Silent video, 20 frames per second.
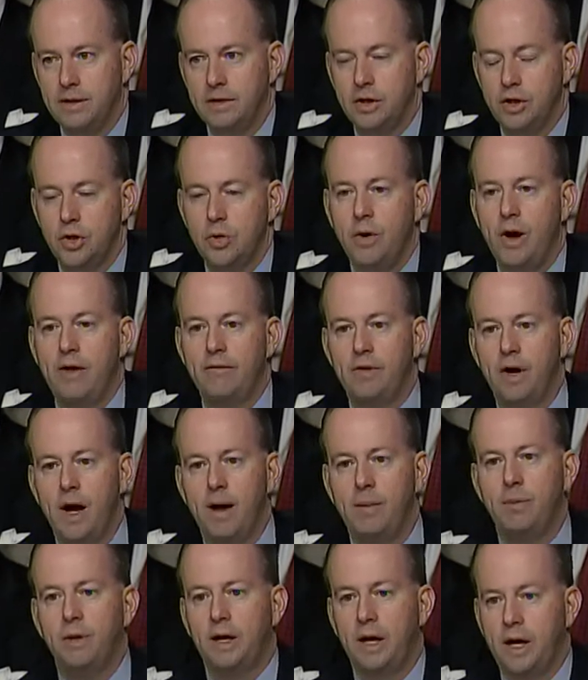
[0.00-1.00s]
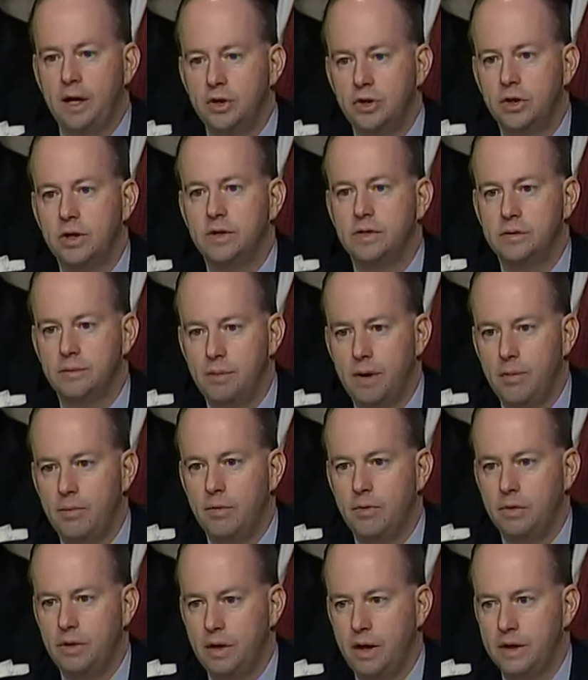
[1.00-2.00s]
that you have an obligation as a member
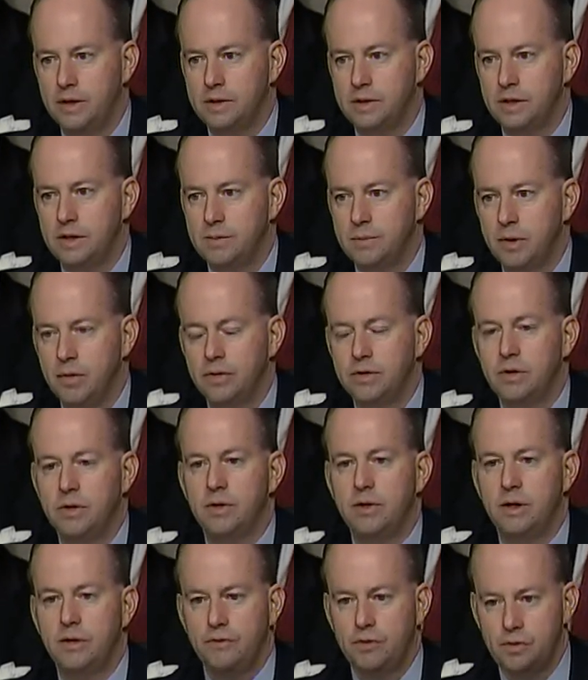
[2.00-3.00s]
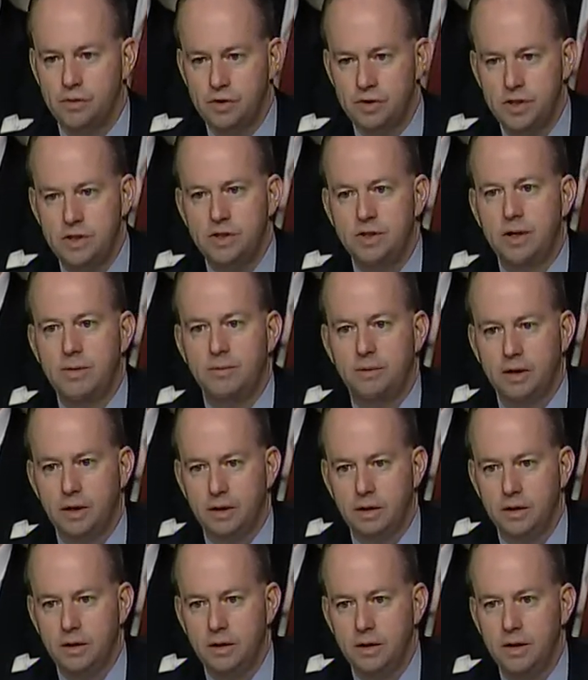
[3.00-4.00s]
of the United States military that if you see
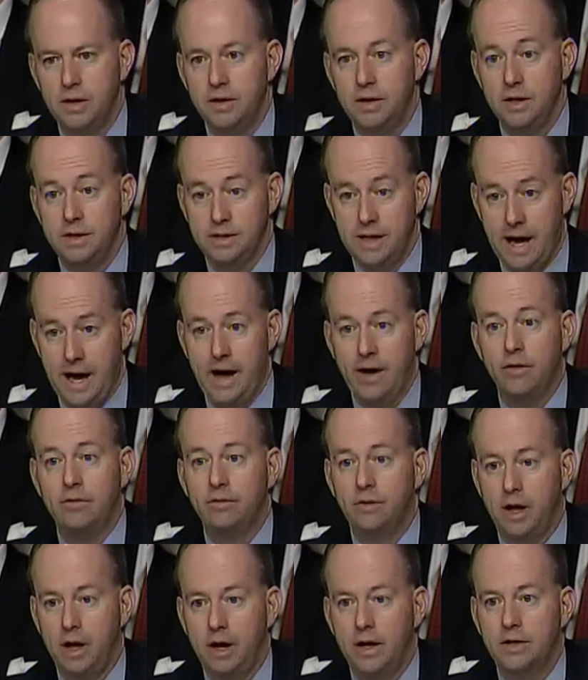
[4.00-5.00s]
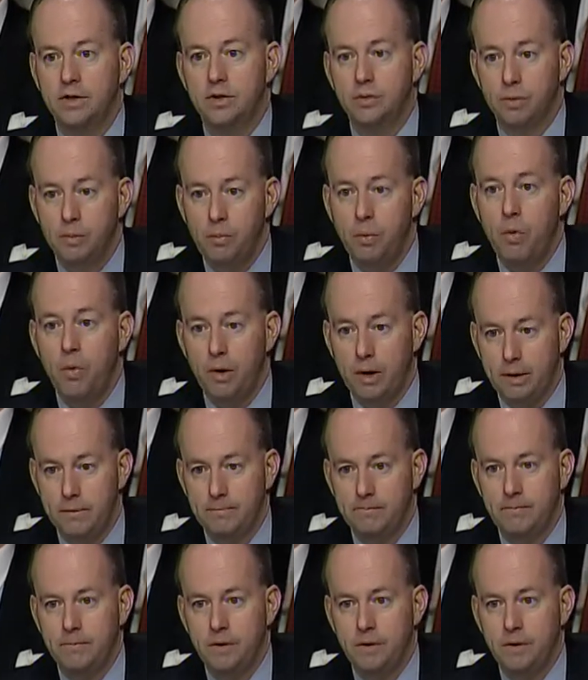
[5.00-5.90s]
something that is out of line, to report it.